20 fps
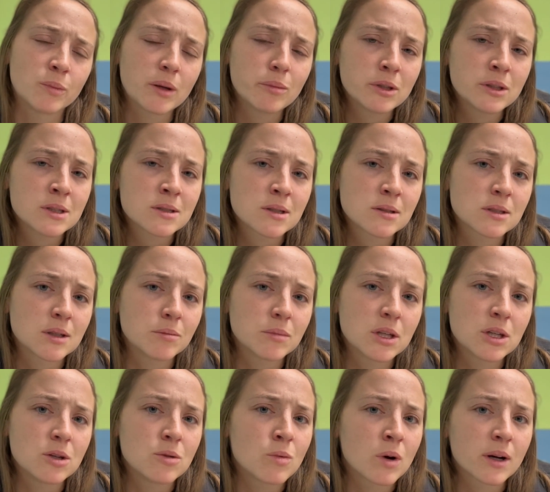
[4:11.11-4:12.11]
Maybe this is
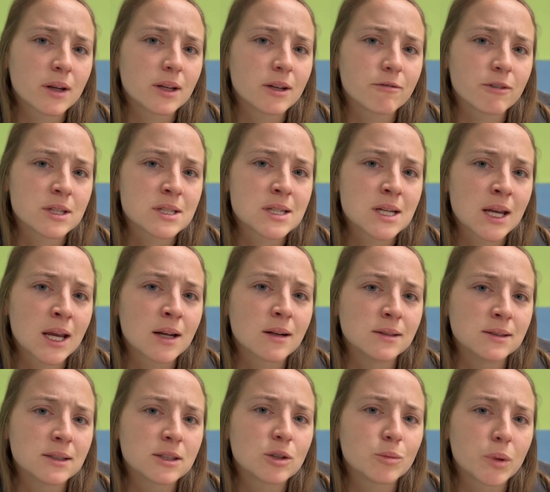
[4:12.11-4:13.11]
something you want to investigate
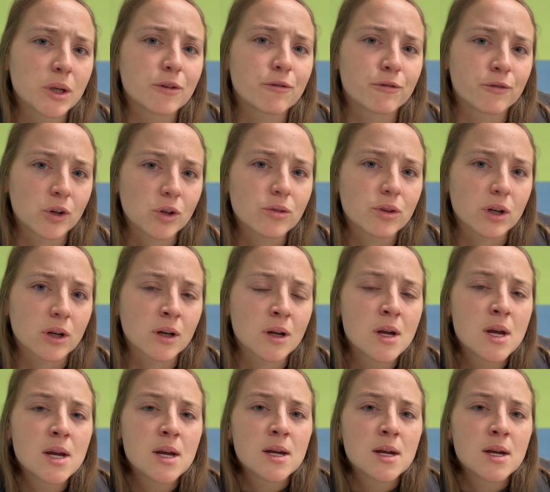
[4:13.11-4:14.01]
a little bit further.